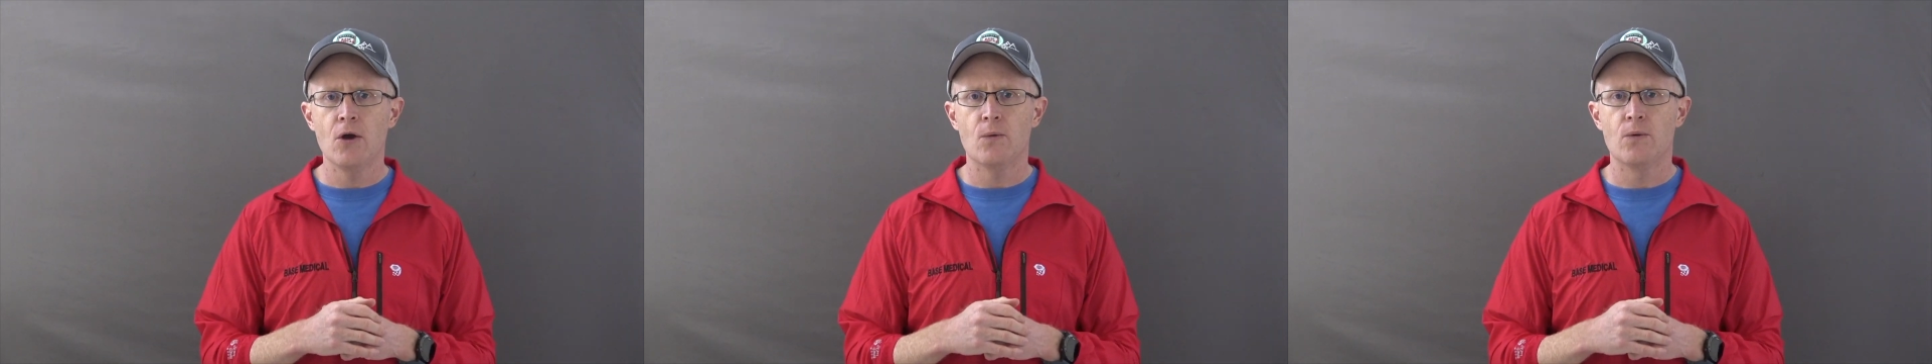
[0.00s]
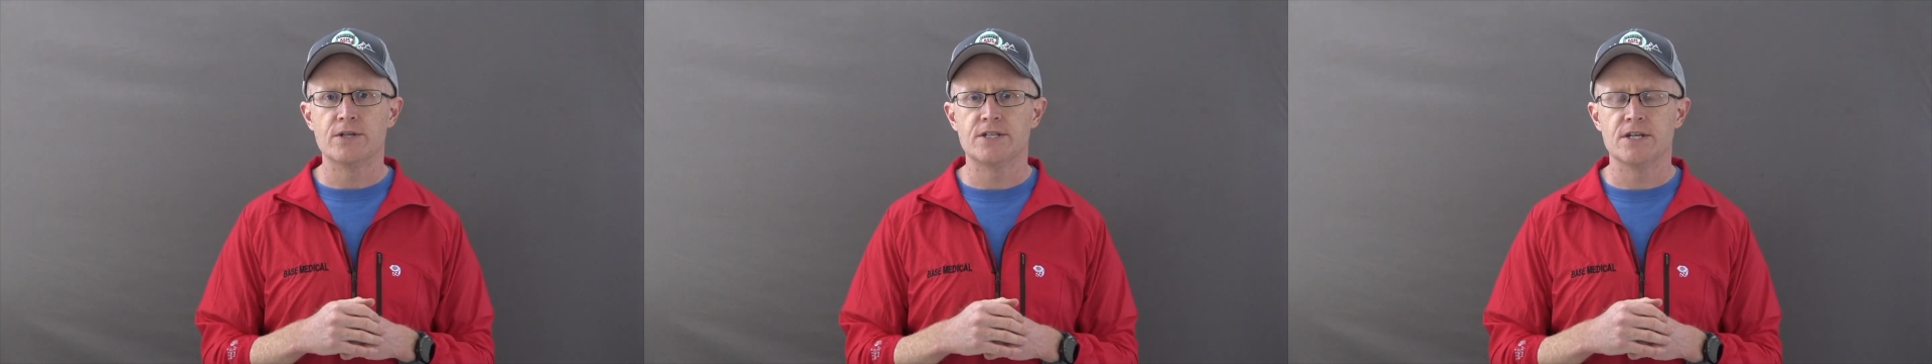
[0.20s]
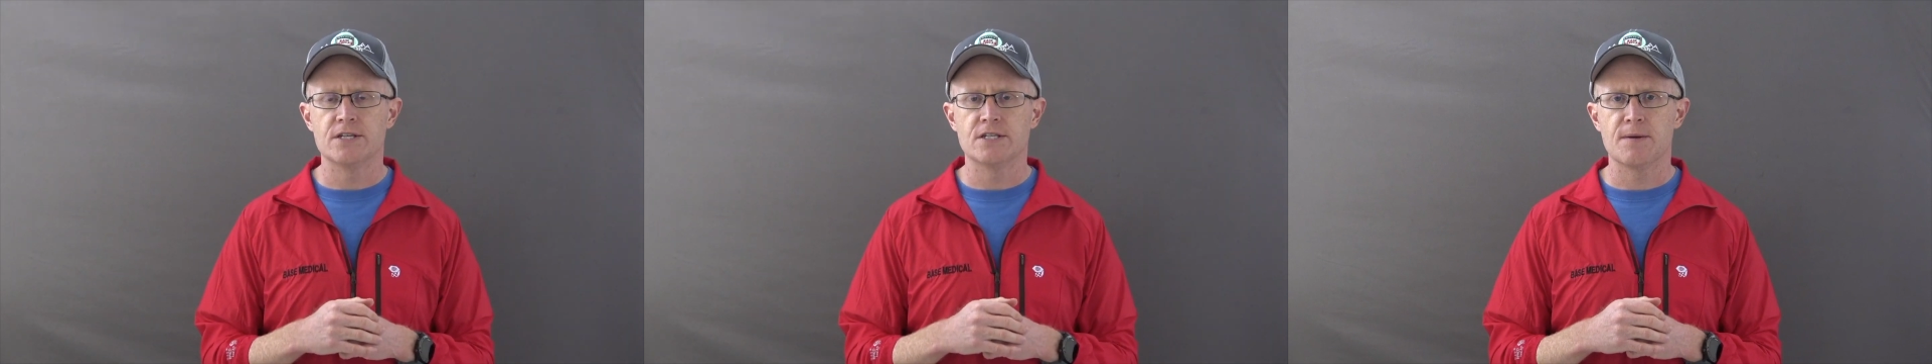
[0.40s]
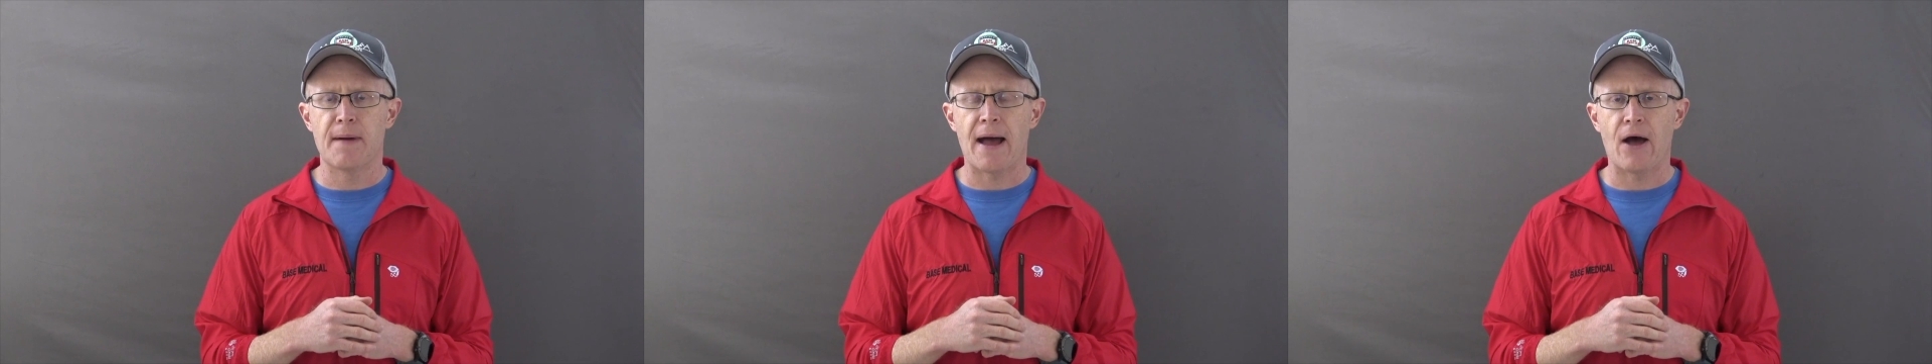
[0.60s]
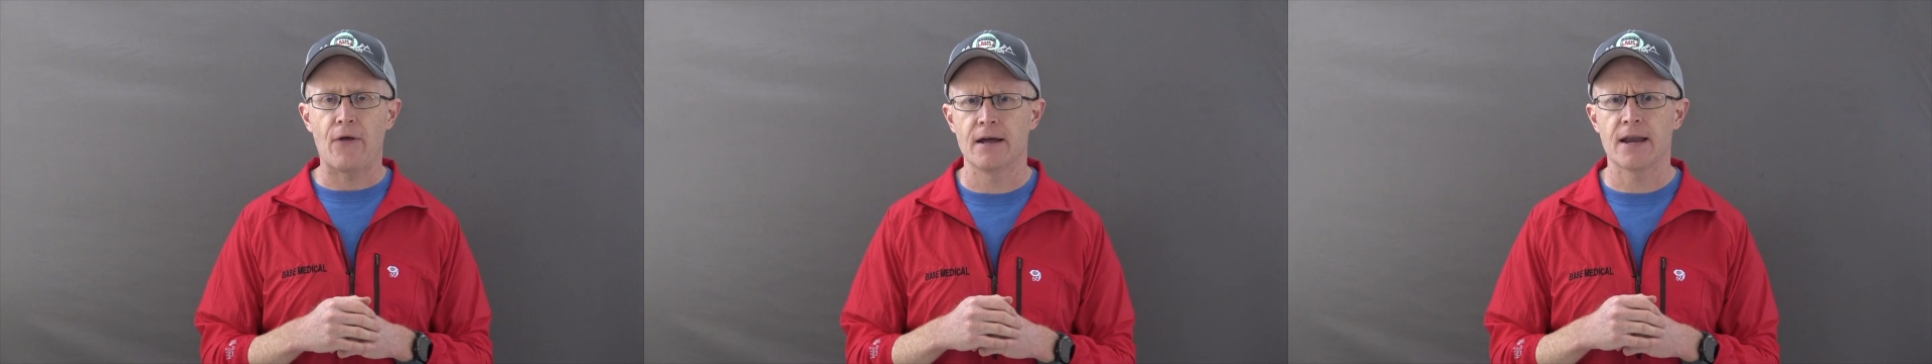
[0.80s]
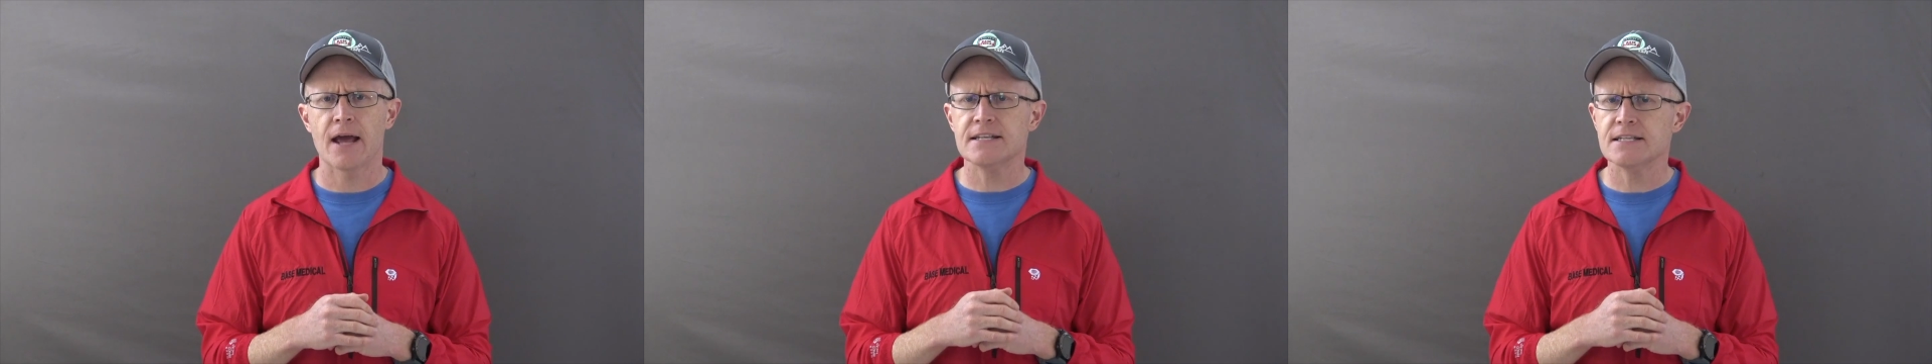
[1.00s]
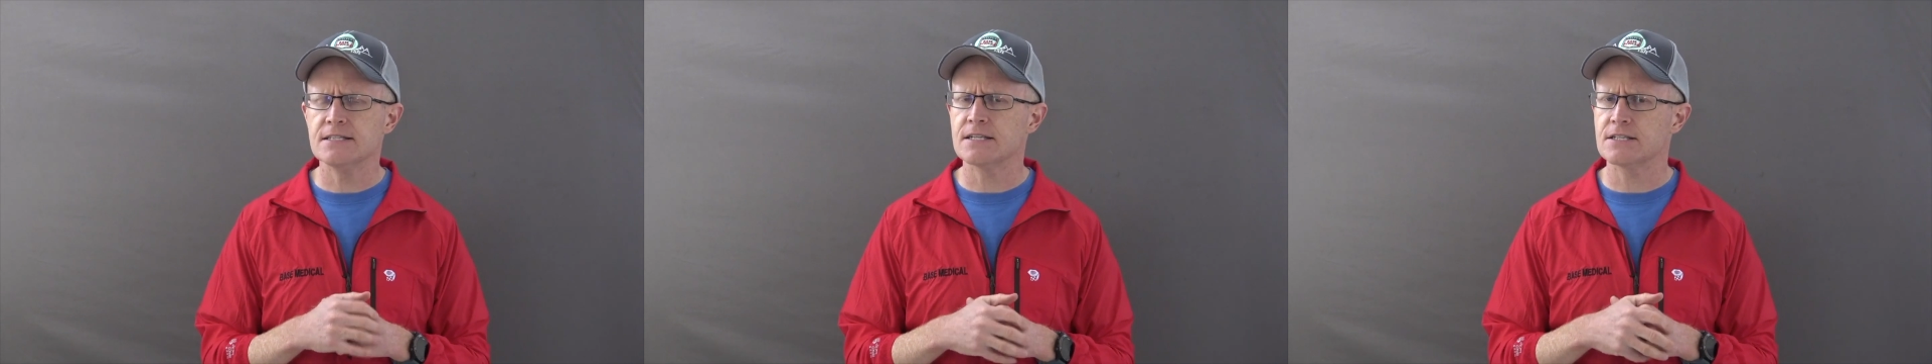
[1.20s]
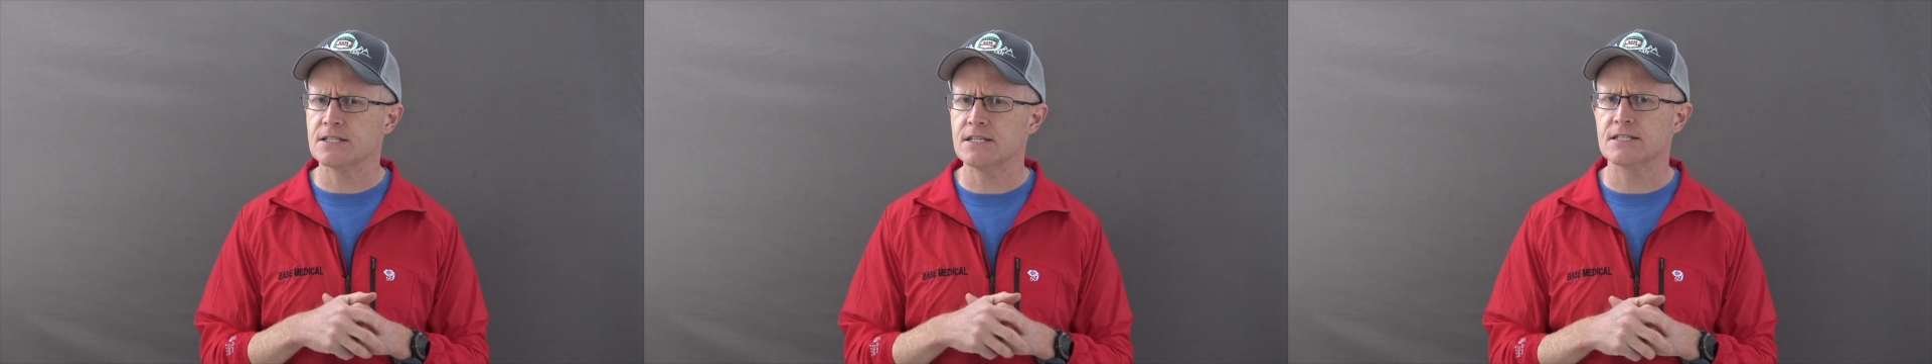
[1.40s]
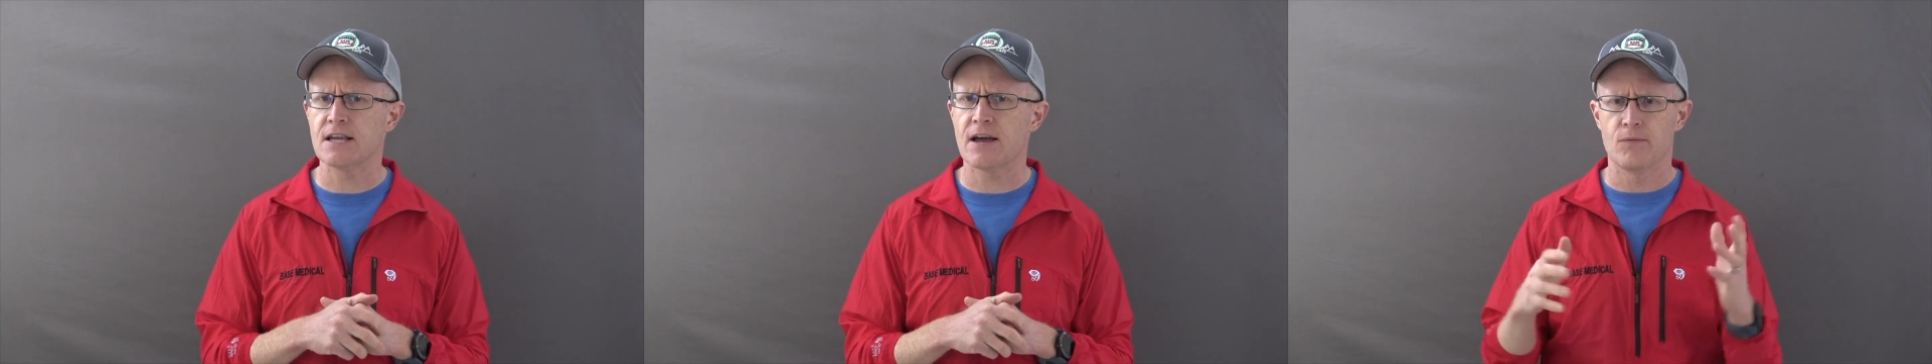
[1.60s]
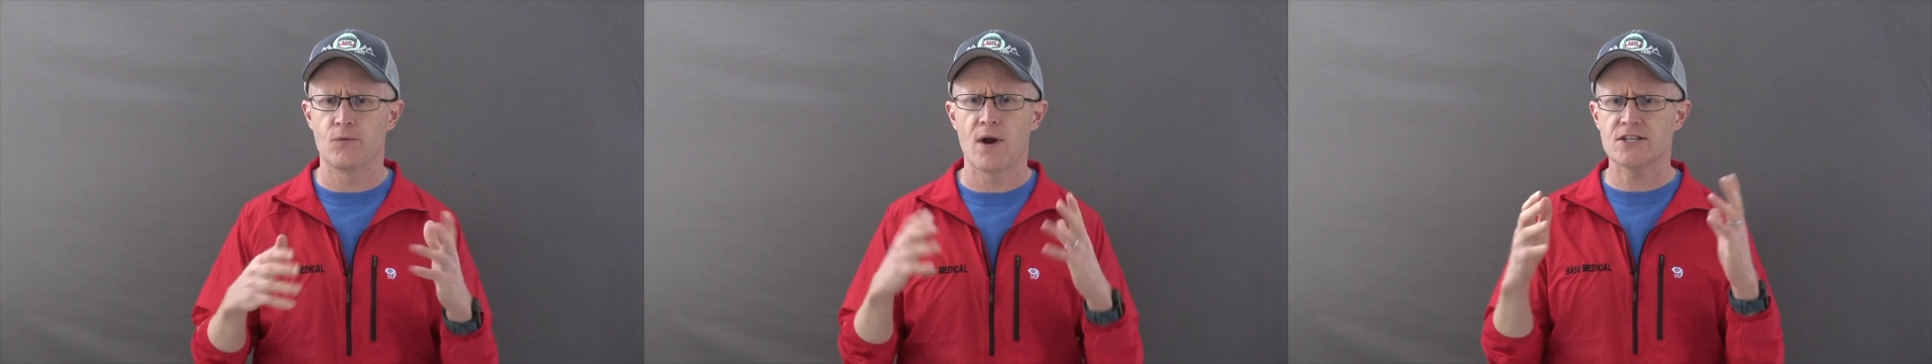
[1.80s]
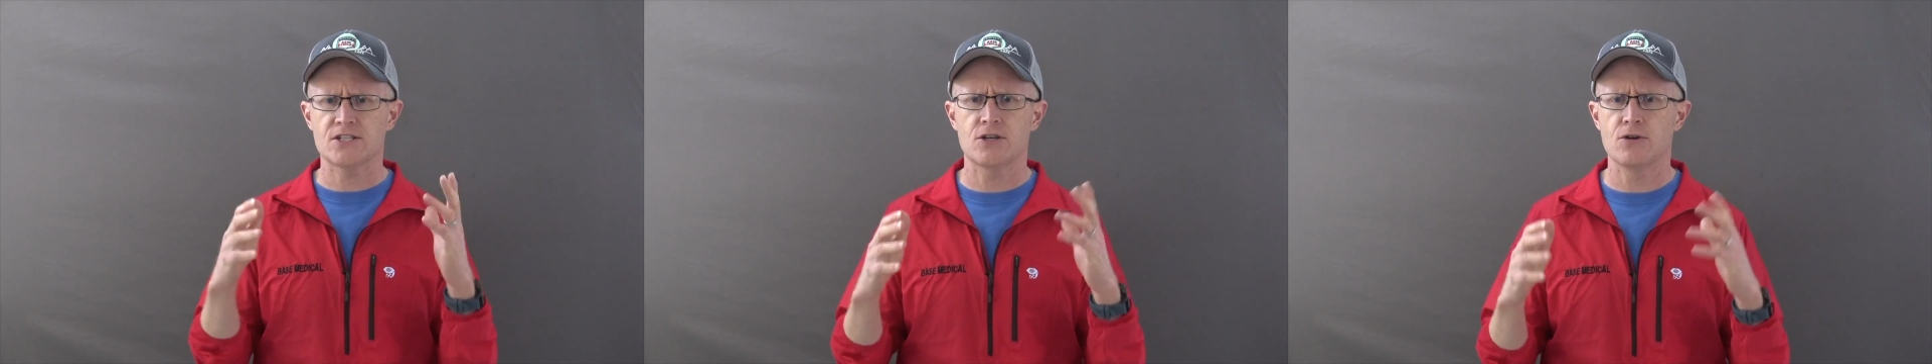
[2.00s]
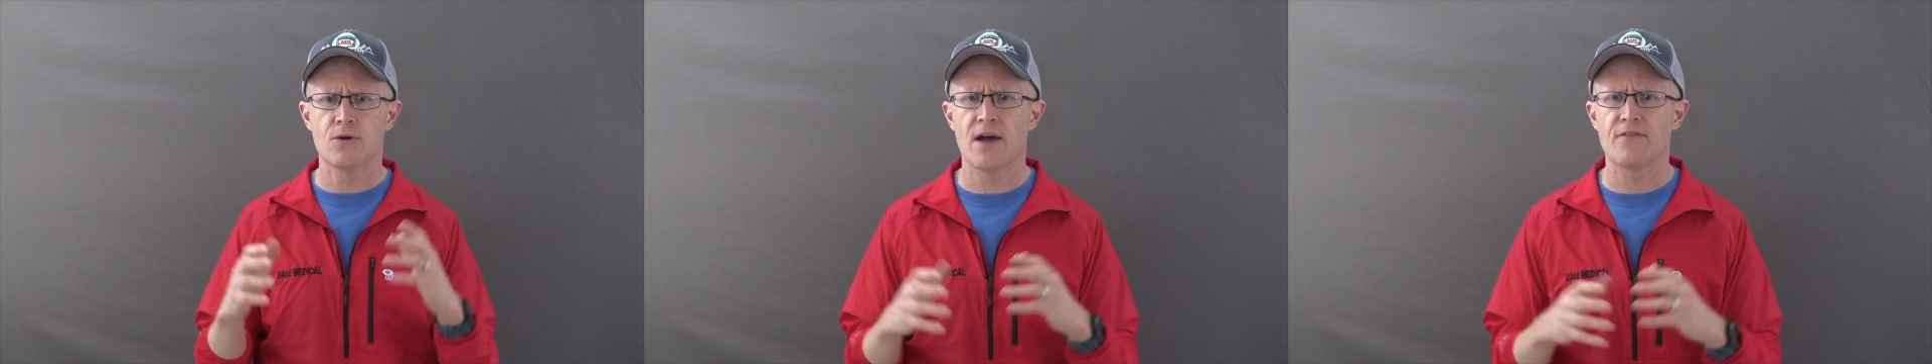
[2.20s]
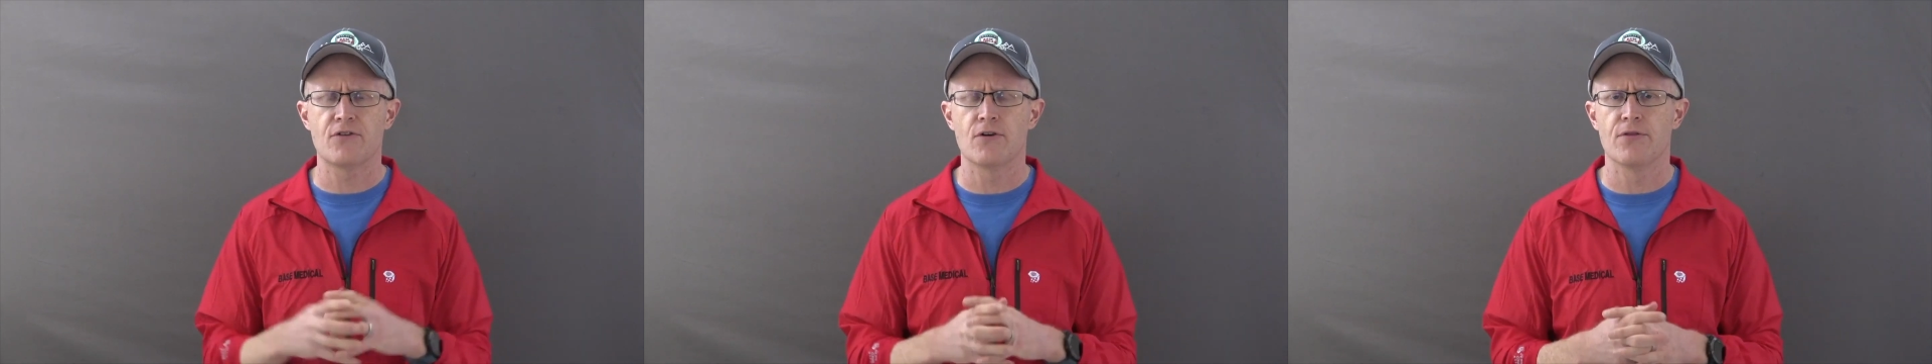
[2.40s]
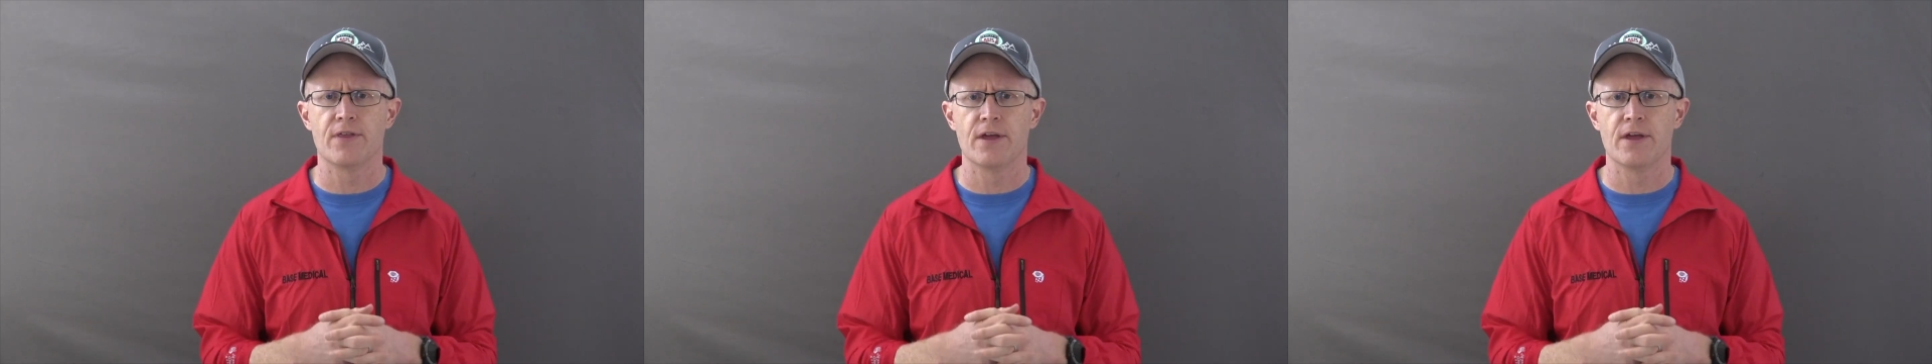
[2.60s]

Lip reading: which is about the 1967 rescue effort